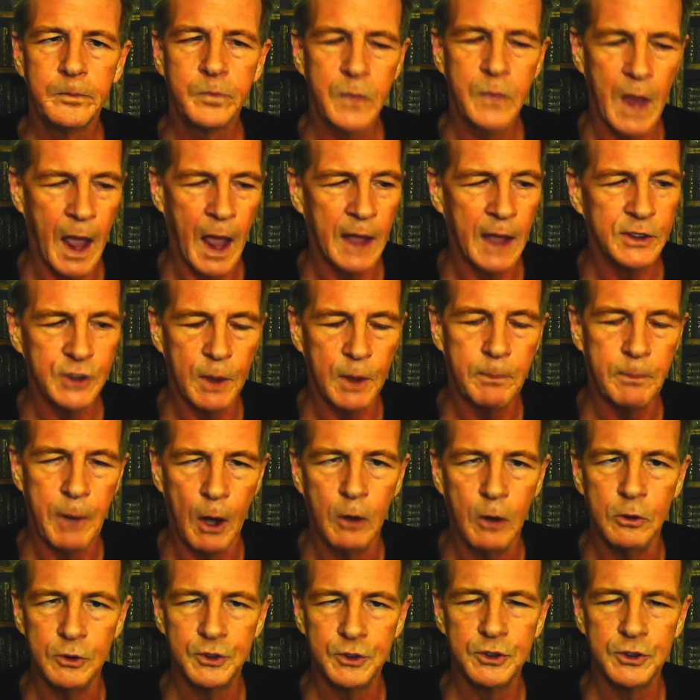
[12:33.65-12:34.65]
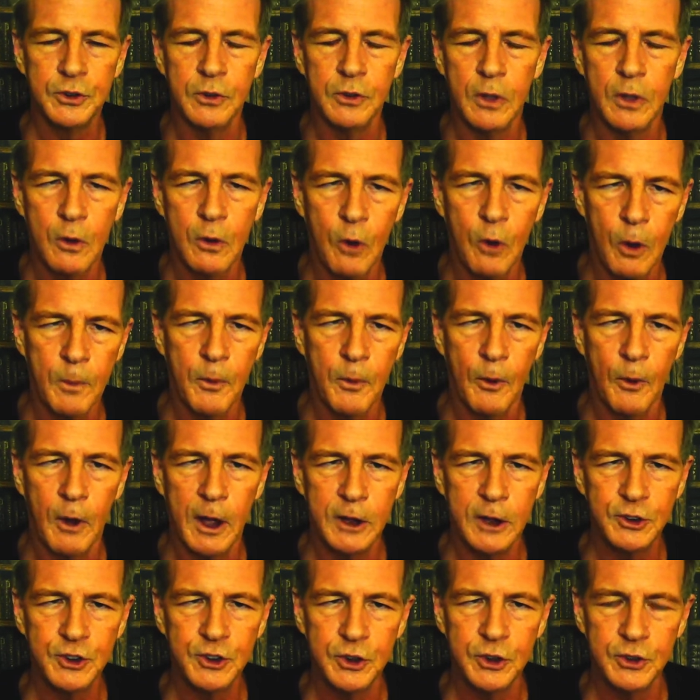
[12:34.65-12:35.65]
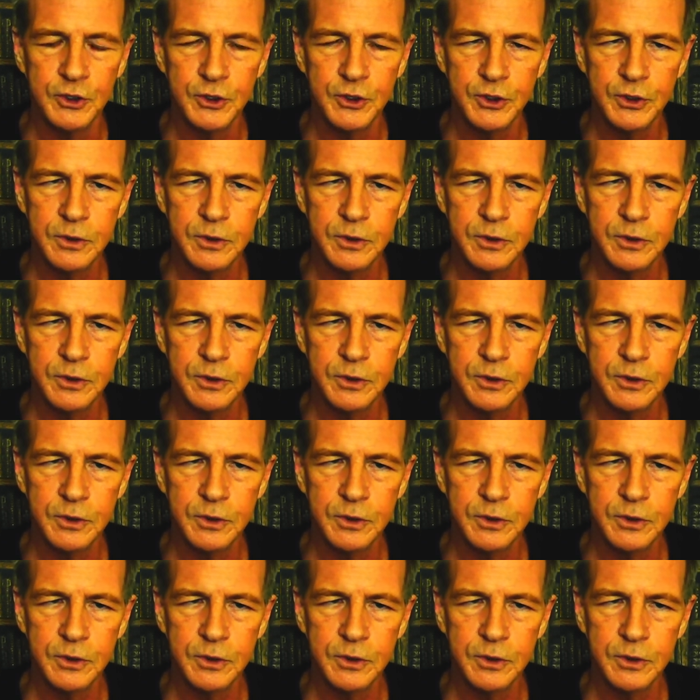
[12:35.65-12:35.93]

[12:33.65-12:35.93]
as opposed to the corporations.